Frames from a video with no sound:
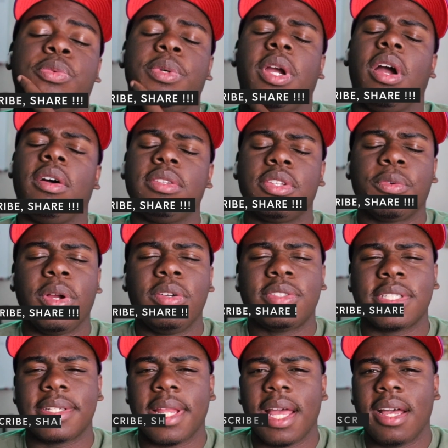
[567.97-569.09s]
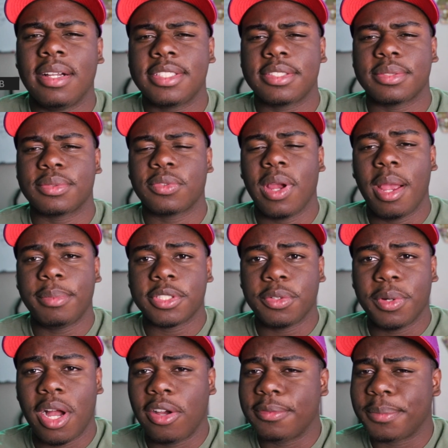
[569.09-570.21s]
we are on the road to 900 subscribers and we're
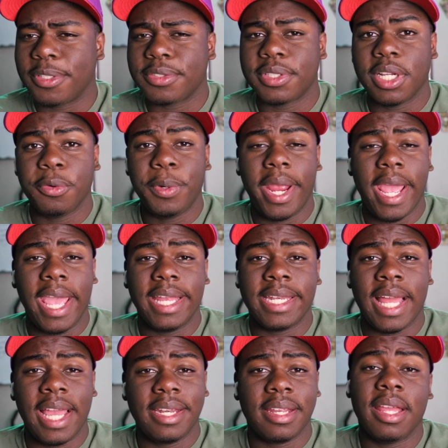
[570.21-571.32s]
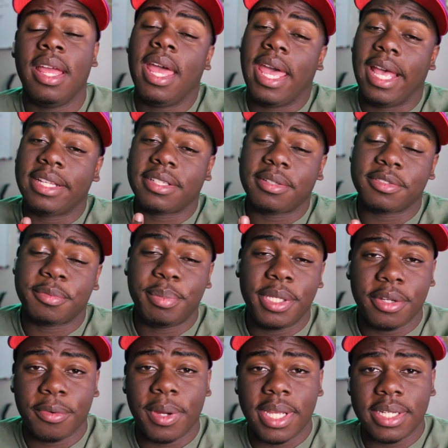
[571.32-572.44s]
almost there. We're at 890 as I'm
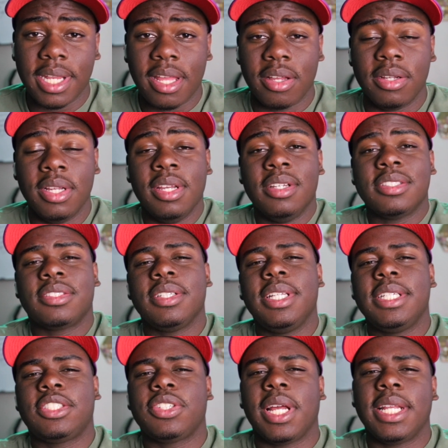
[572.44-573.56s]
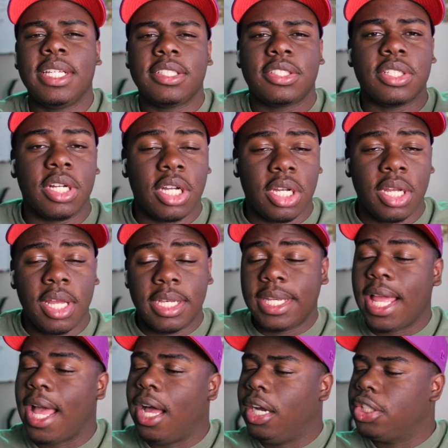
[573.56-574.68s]
speaking right now. So let's try to get to a
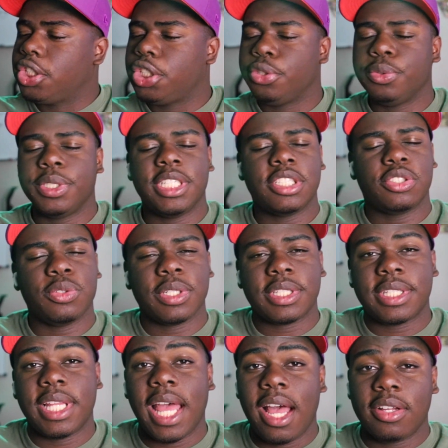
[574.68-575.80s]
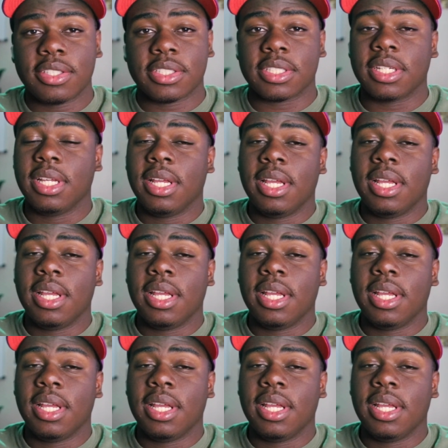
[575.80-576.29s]
900, then we get to 1,000.